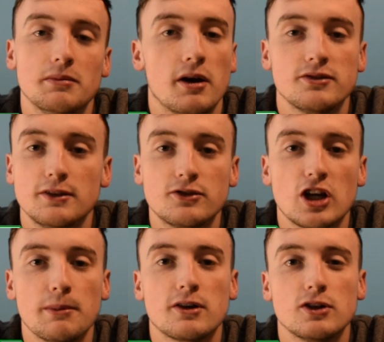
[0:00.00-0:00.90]
positives for
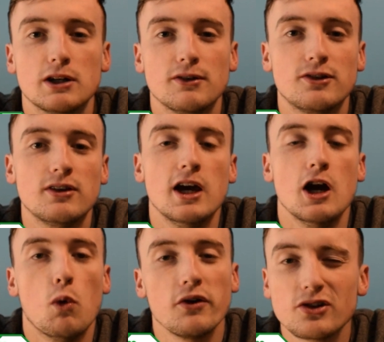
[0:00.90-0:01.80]
Shamrock Rovers.
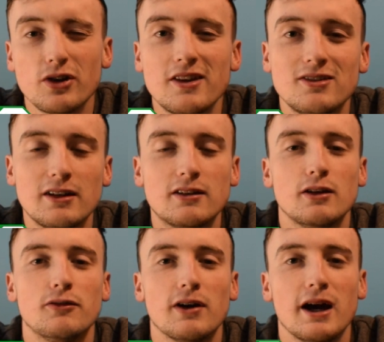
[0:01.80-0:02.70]
Wasn't great to see the
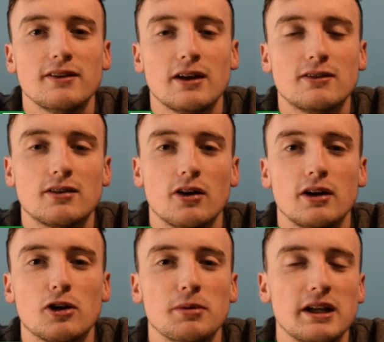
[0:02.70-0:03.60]
2 fans outside,
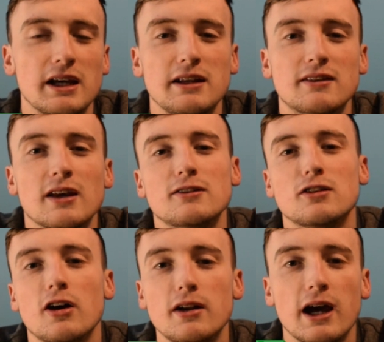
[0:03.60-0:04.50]
a couple of idiots
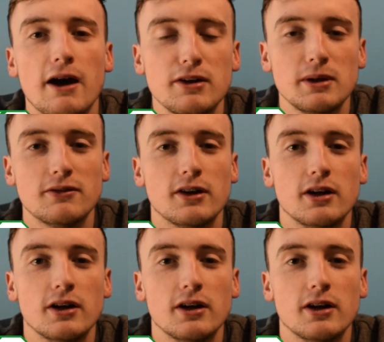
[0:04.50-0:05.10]
outside having a bit